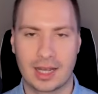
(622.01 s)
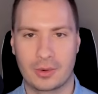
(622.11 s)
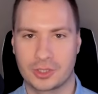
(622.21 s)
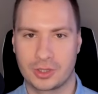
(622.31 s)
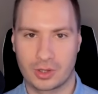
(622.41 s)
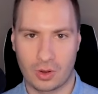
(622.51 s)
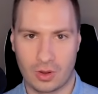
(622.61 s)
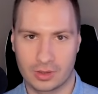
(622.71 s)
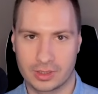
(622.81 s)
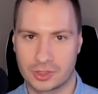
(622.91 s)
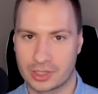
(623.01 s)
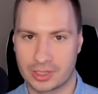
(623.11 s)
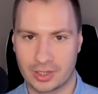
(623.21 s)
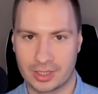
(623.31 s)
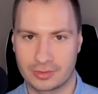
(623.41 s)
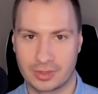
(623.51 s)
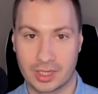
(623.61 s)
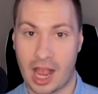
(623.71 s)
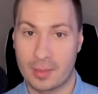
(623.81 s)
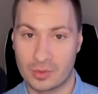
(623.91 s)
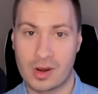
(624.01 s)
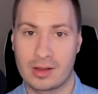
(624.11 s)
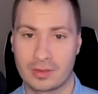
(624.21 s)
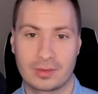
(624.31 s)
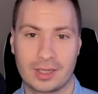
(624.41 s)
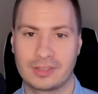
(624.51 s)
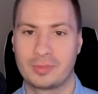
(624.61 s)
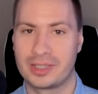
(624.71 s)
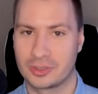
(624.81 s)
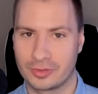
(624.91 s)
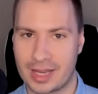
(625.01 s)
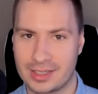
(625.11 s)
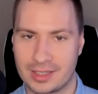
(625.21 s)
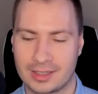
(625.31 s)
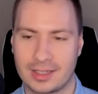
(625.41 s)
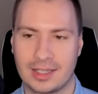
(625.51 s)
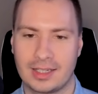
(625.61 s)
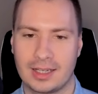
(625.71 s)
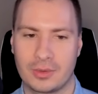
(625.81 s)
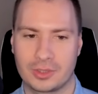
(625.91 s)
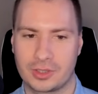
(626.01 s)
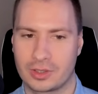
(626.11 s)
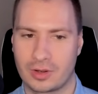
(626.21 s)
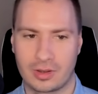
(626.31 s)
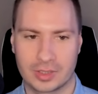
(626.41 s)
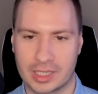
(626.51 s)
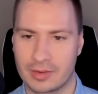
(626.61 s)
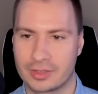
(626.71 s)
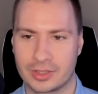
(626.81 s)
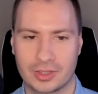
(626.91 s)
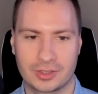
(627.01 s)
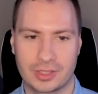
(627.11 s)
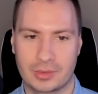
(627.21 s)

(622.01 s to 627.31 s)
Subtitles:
I want you to call the Secretary of the Commonwealth of Pennsylvania. I want you to call their governors.